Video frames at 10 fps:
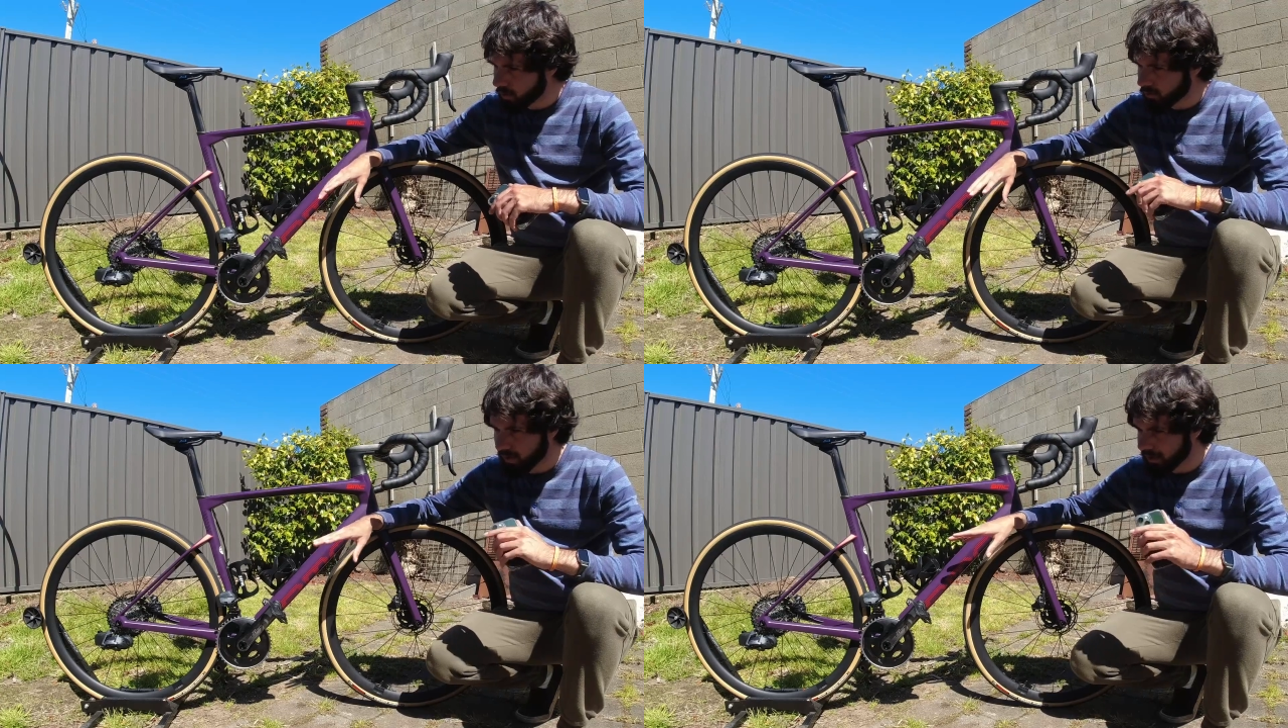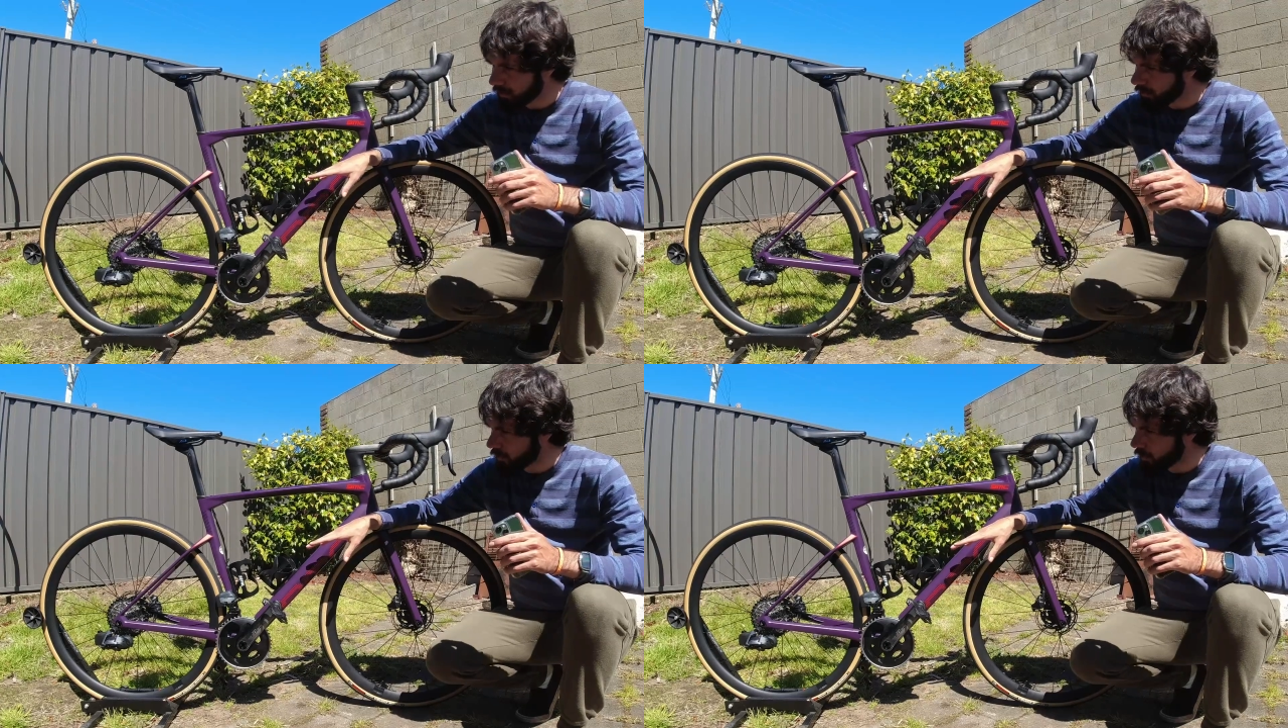run
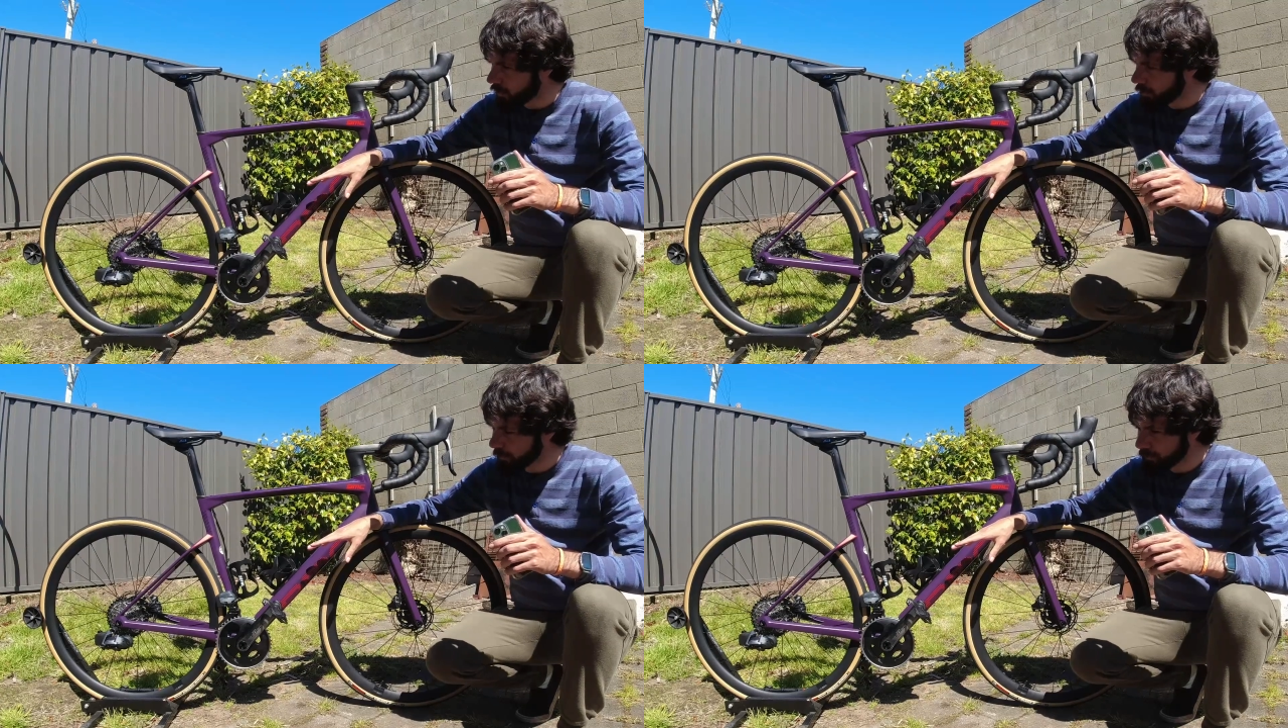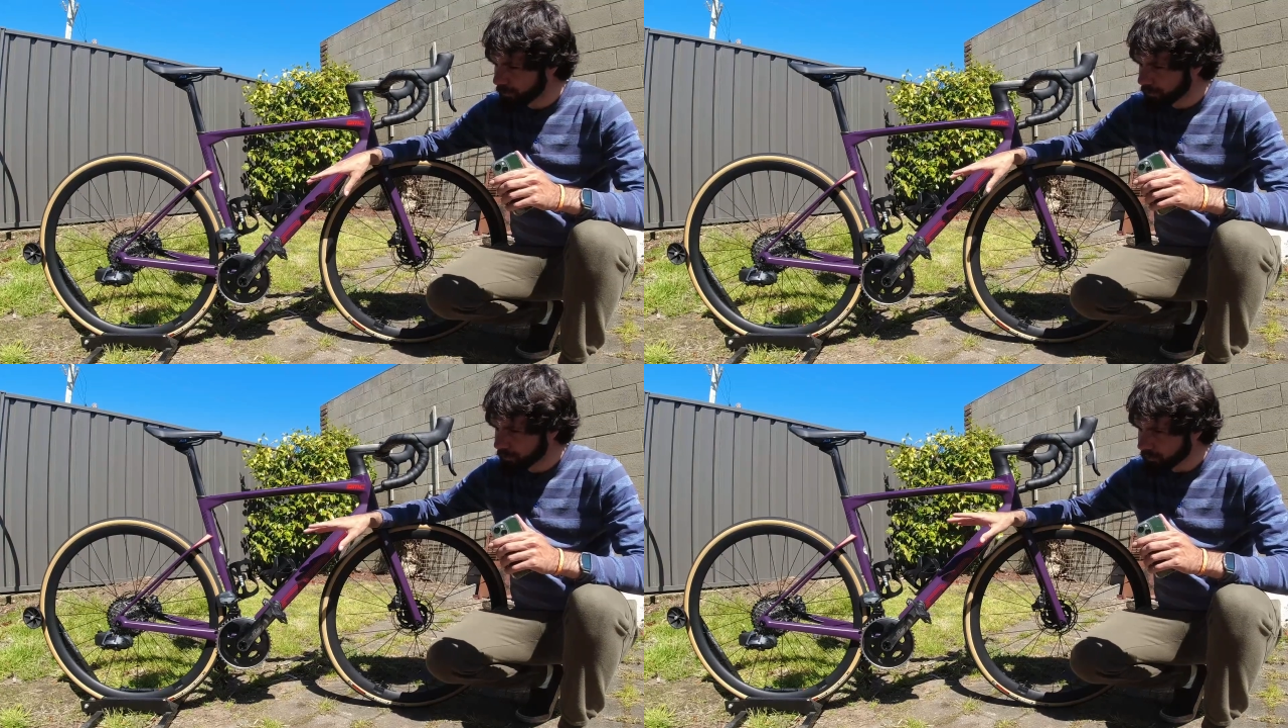you through
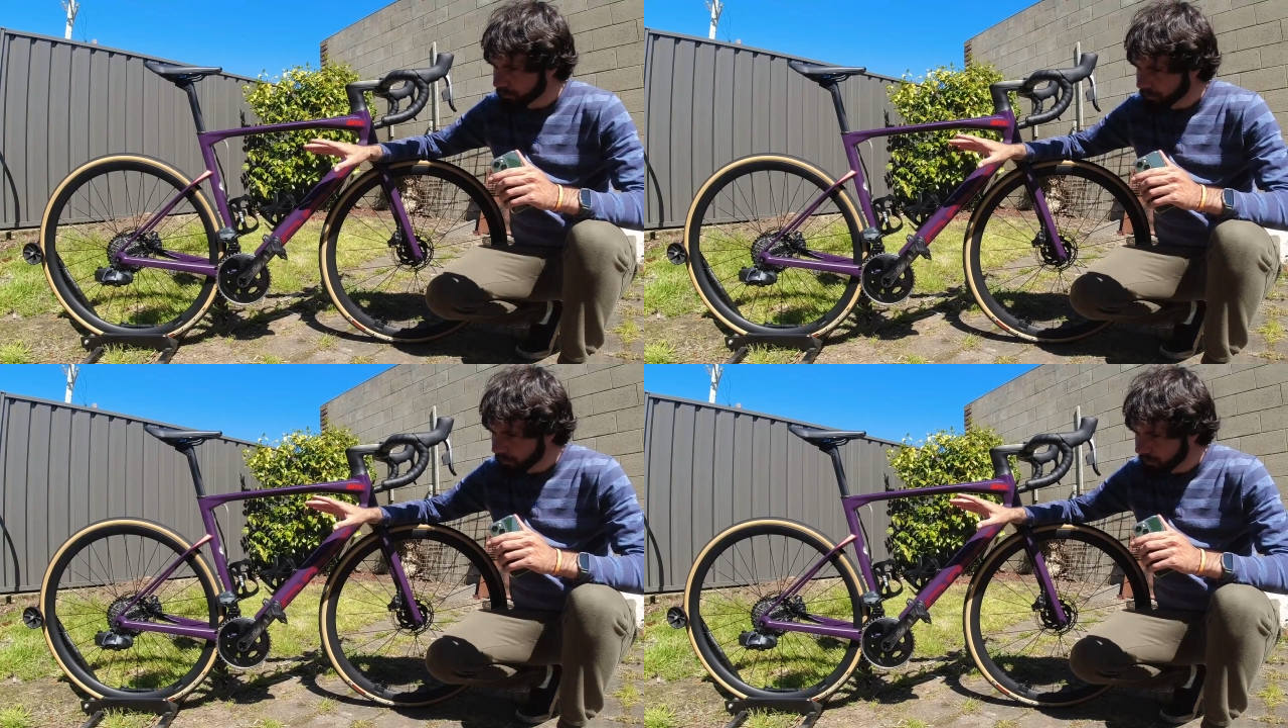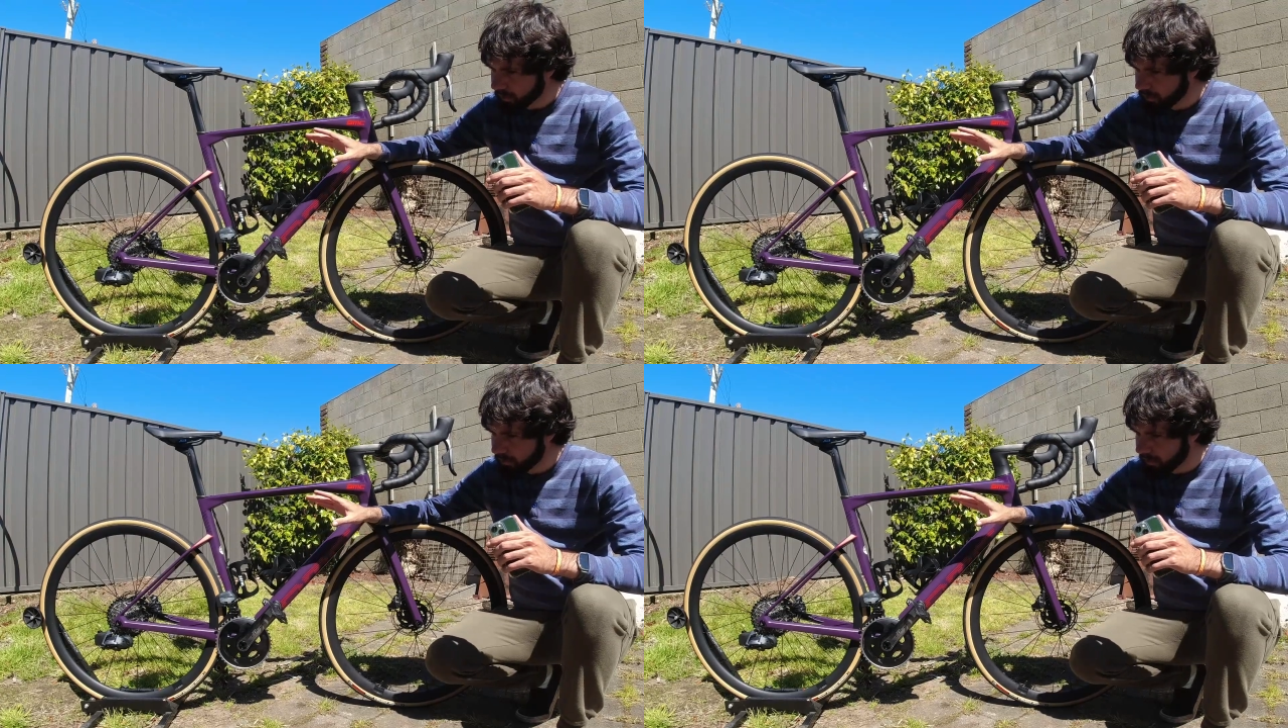
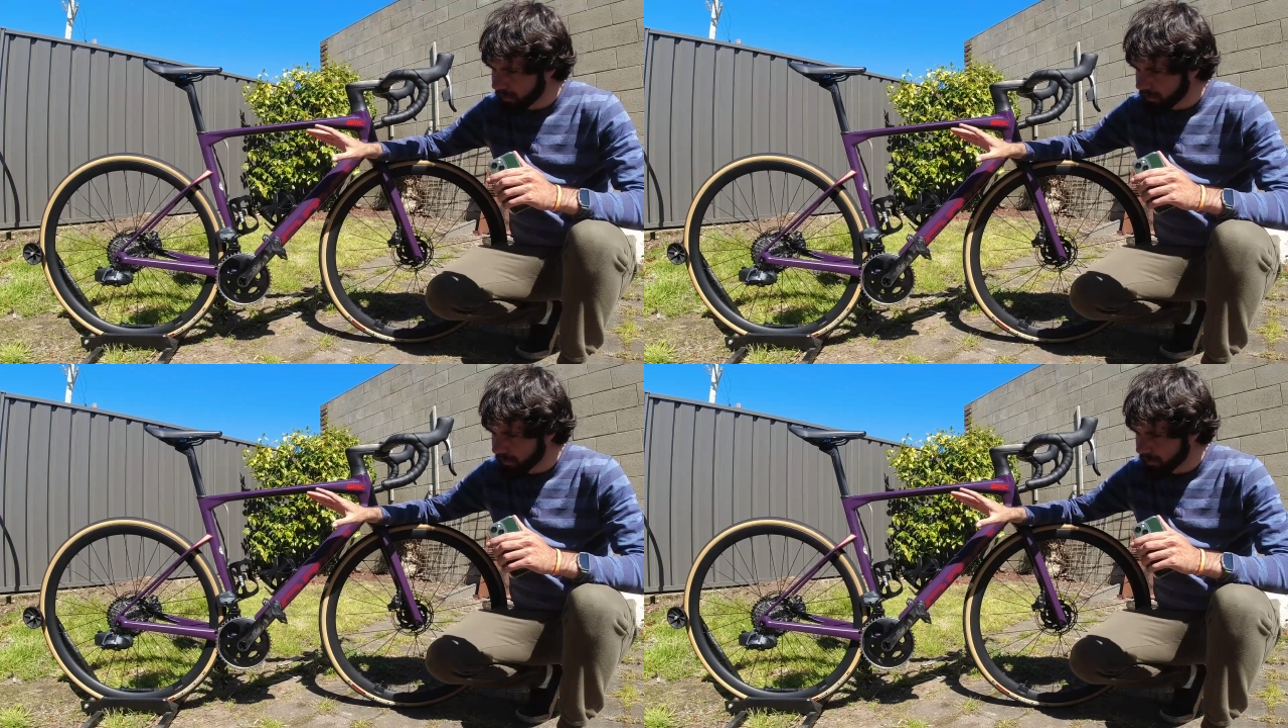the